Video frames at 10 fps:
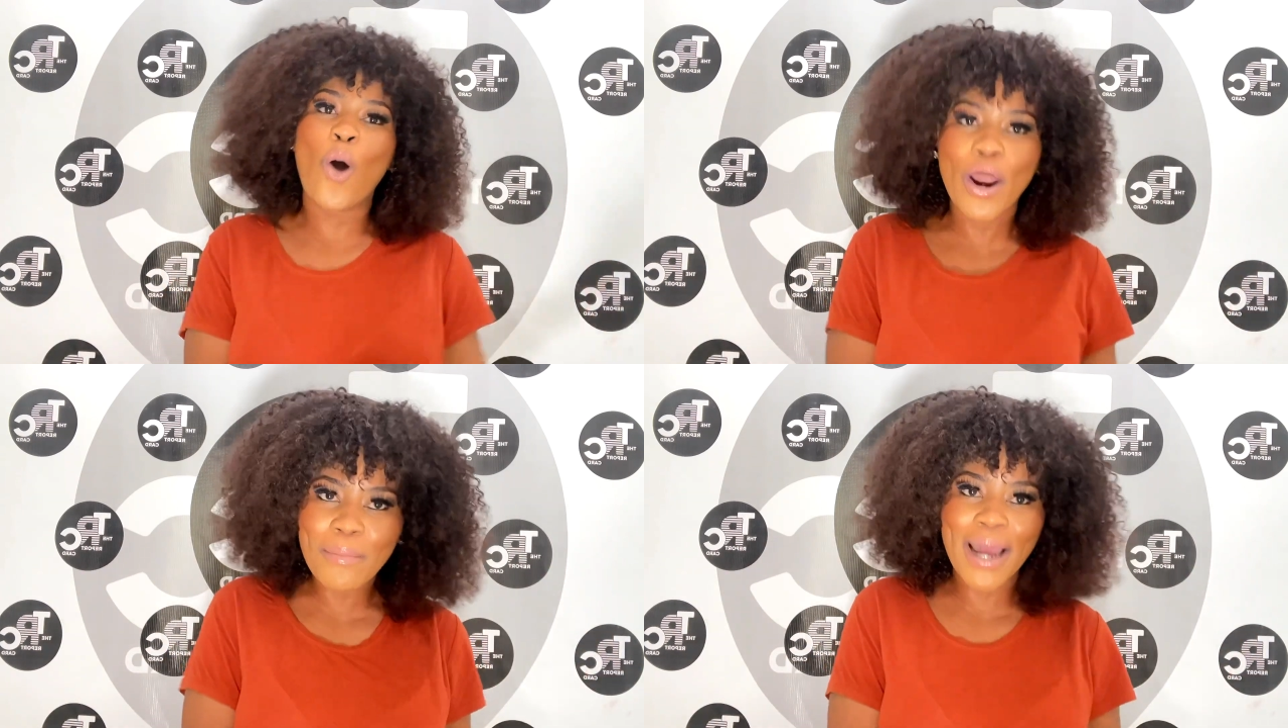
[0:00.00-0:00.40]

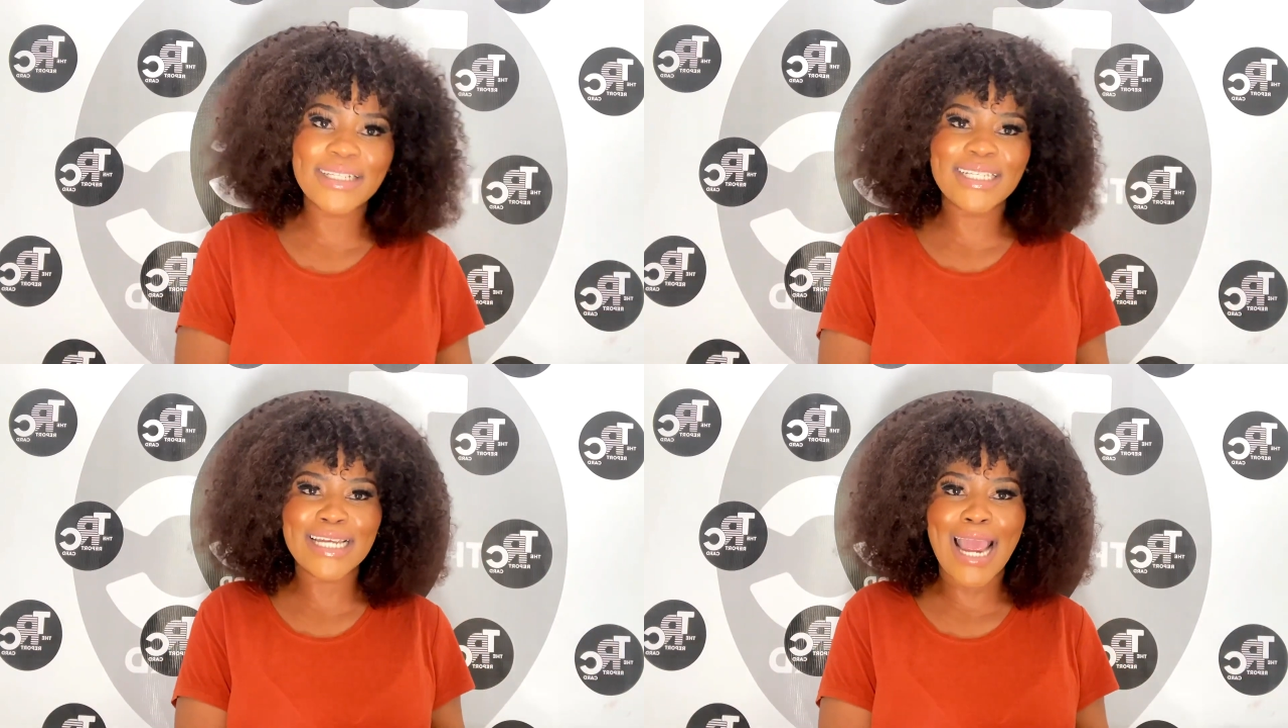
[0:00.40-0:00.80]
on my
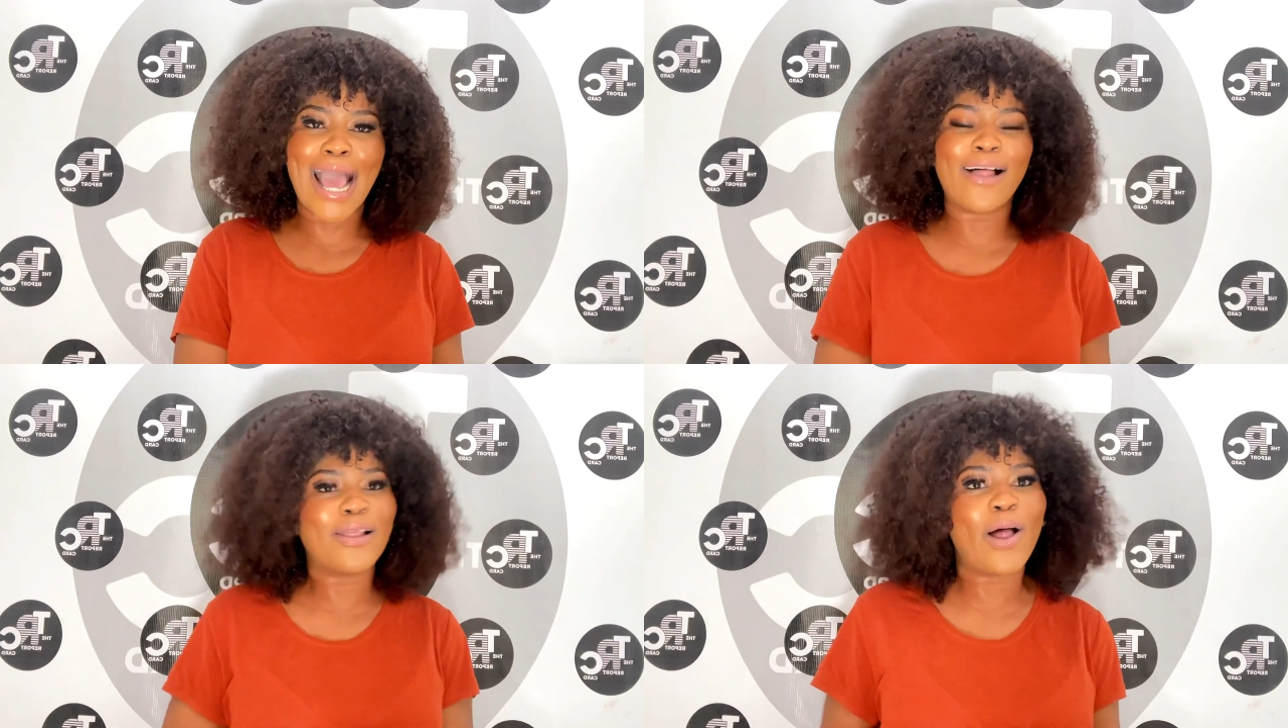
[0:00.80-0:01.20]

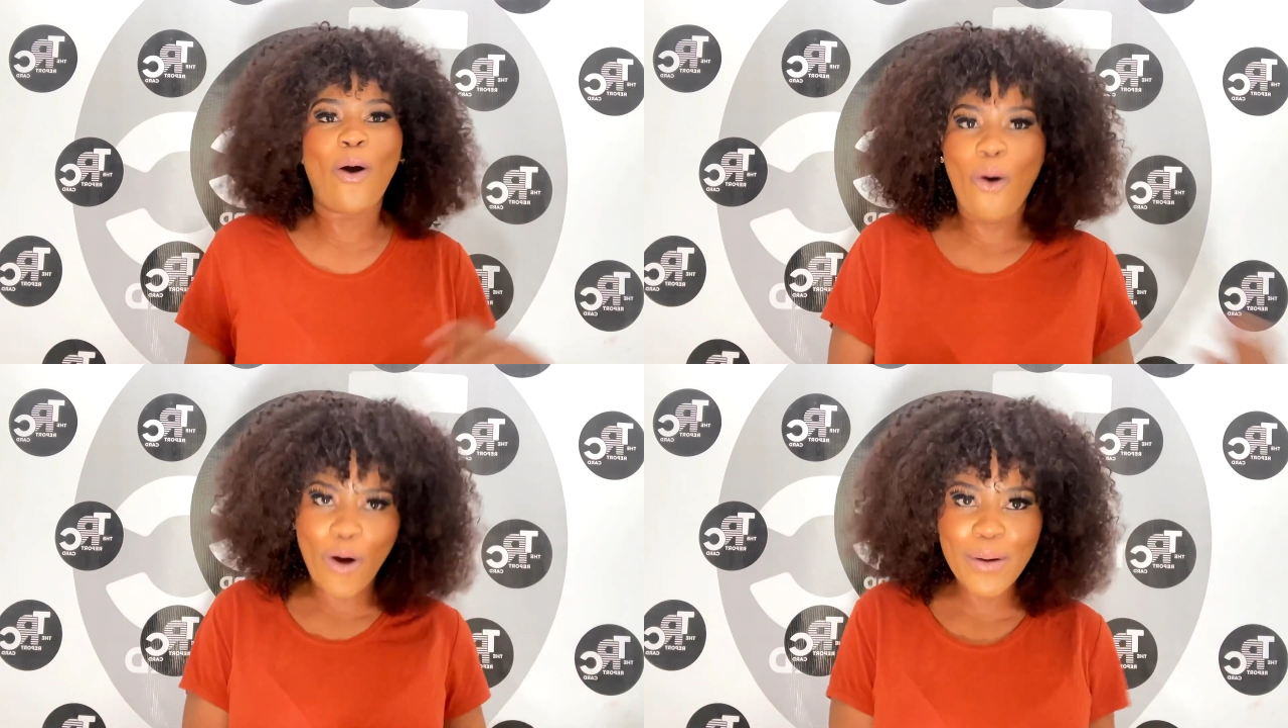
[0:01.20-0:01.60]
TL,
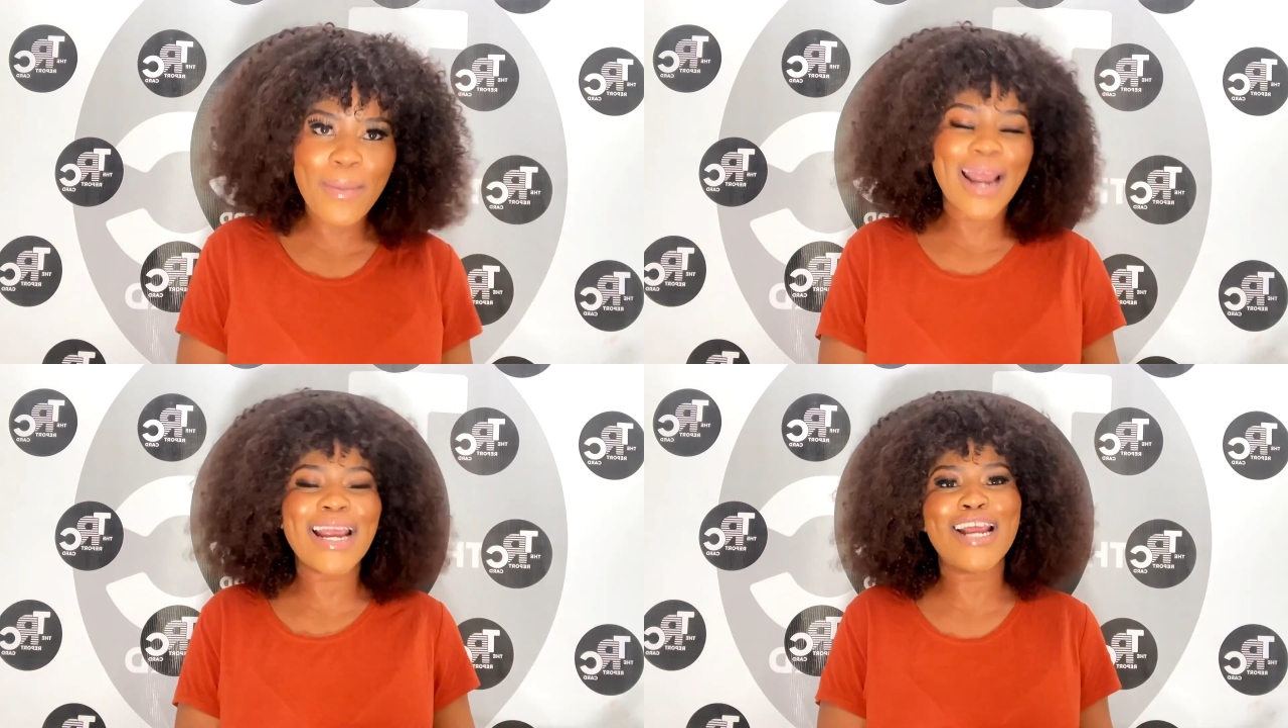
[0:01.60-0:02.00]
on
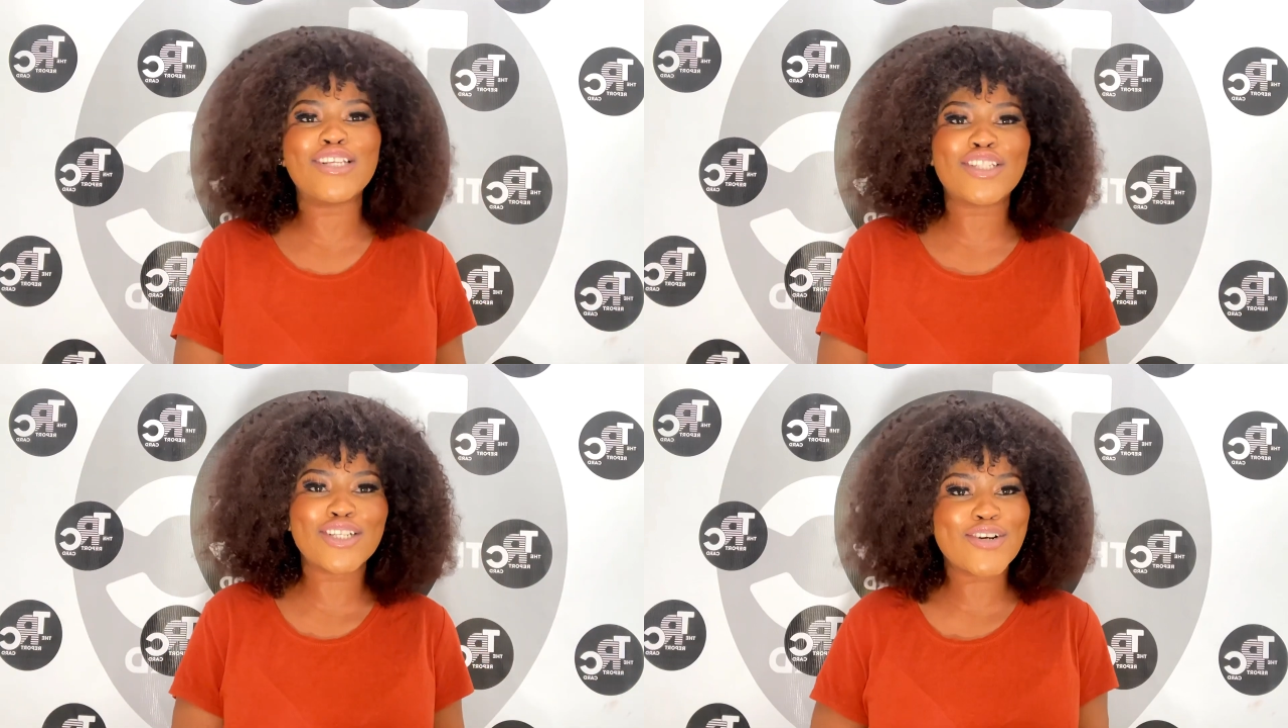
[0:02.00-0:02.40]
my
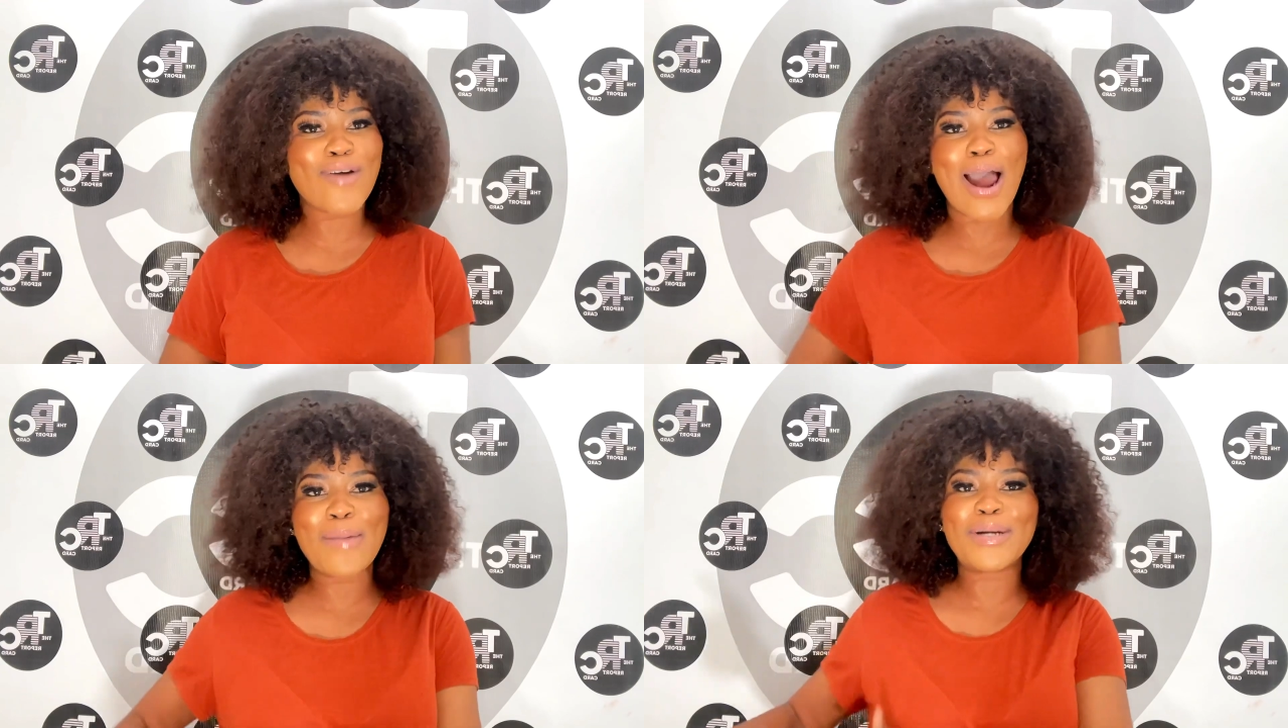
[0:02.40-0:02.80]

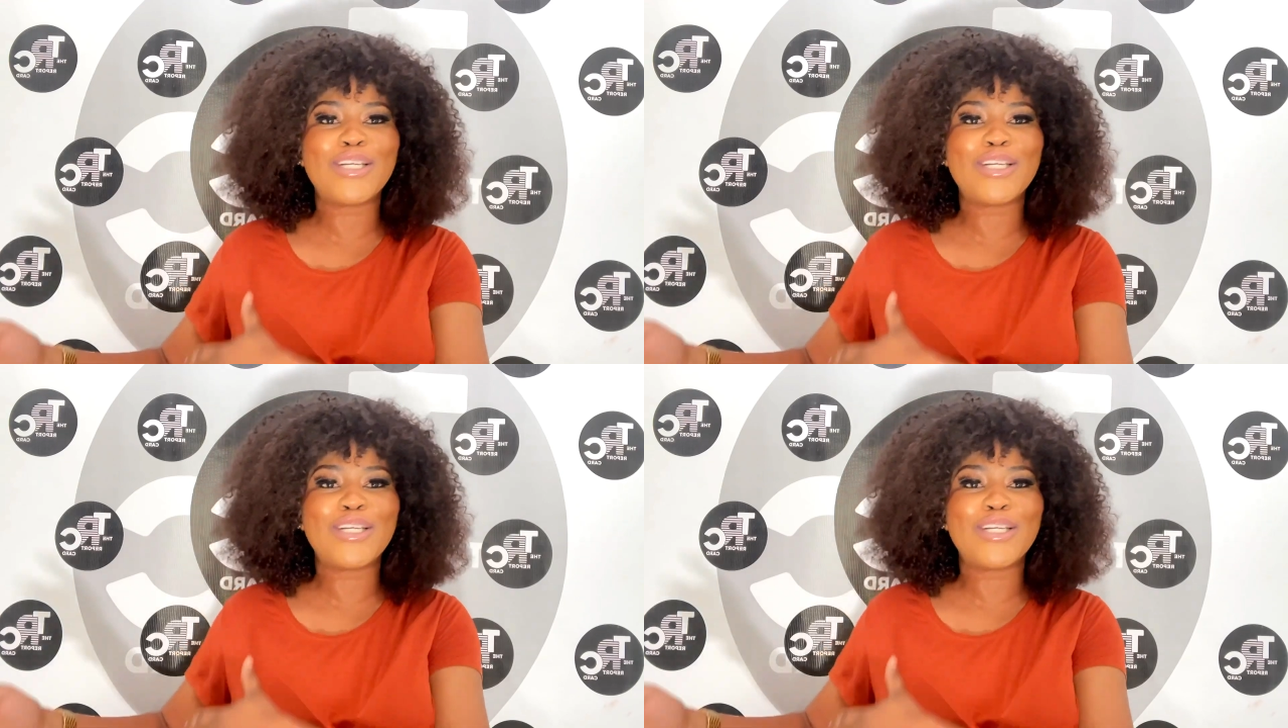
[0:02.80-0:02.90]
Instagram.